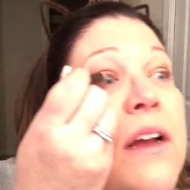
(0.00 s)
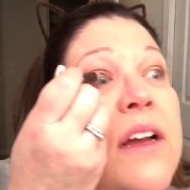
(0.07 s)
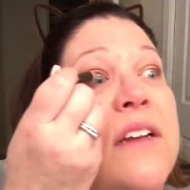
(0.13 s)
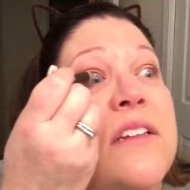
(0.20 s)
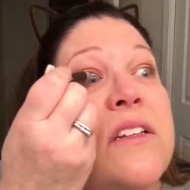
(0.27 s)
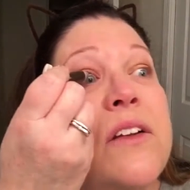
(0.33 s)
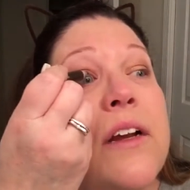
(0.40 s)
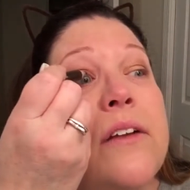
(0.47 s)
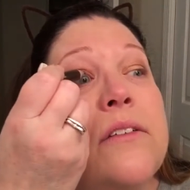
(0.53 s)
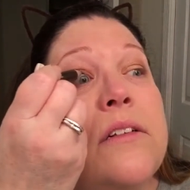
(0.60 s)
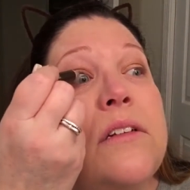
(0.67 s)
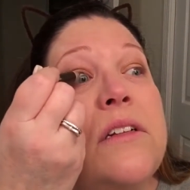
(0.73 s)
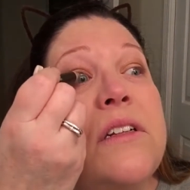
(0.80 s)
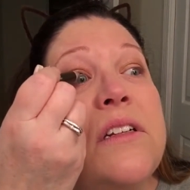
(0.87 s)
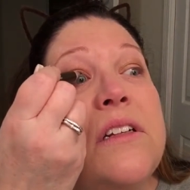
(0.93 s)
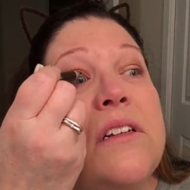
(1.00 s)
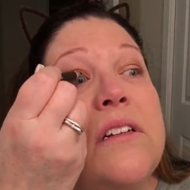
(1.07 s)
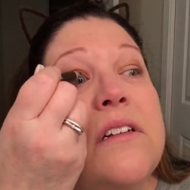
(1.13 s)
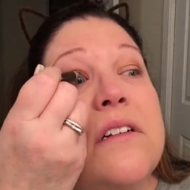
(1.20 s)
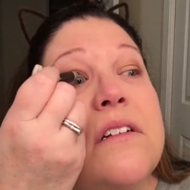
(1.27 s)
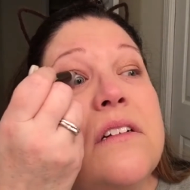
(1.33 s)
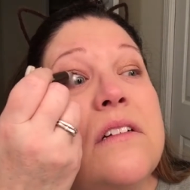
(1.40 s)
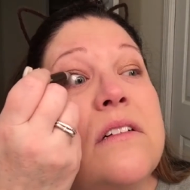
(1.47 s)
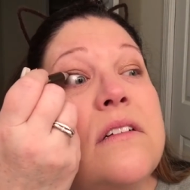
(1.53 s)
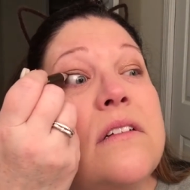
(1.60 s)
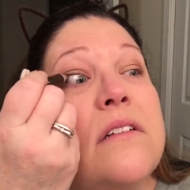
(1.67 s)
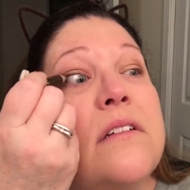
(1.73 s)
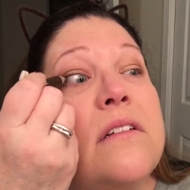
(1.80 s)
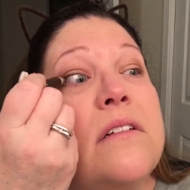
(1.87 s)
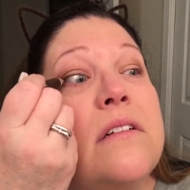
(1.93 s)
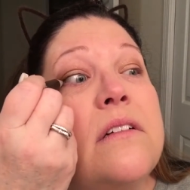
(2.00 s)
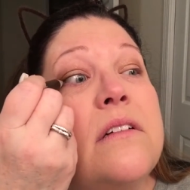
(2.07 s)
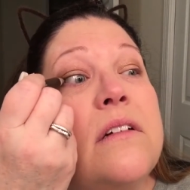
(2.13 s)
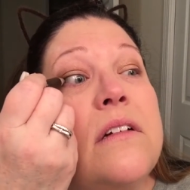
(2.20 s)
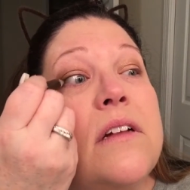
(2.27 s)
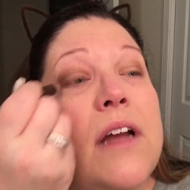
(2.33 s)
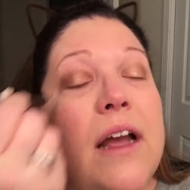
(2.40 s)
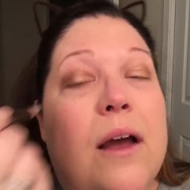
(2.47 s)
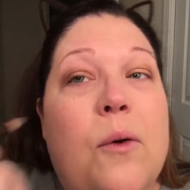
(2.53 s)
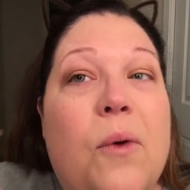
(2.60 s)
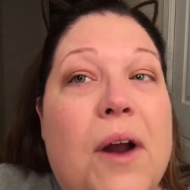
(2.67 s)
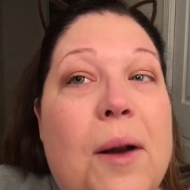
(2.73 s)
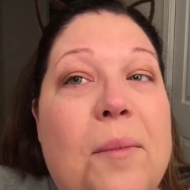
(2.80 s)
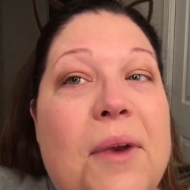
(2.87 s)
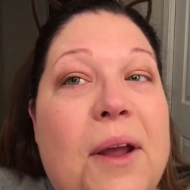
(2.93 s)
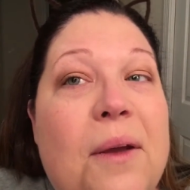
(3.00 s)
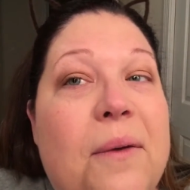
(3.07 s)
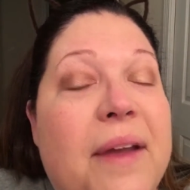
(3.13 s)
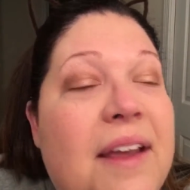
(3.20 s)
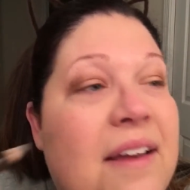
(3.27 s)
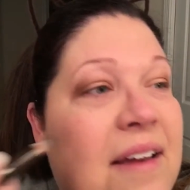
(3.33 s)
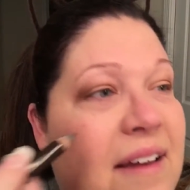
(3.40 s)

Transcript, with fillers: I do have to look at what I'm doing.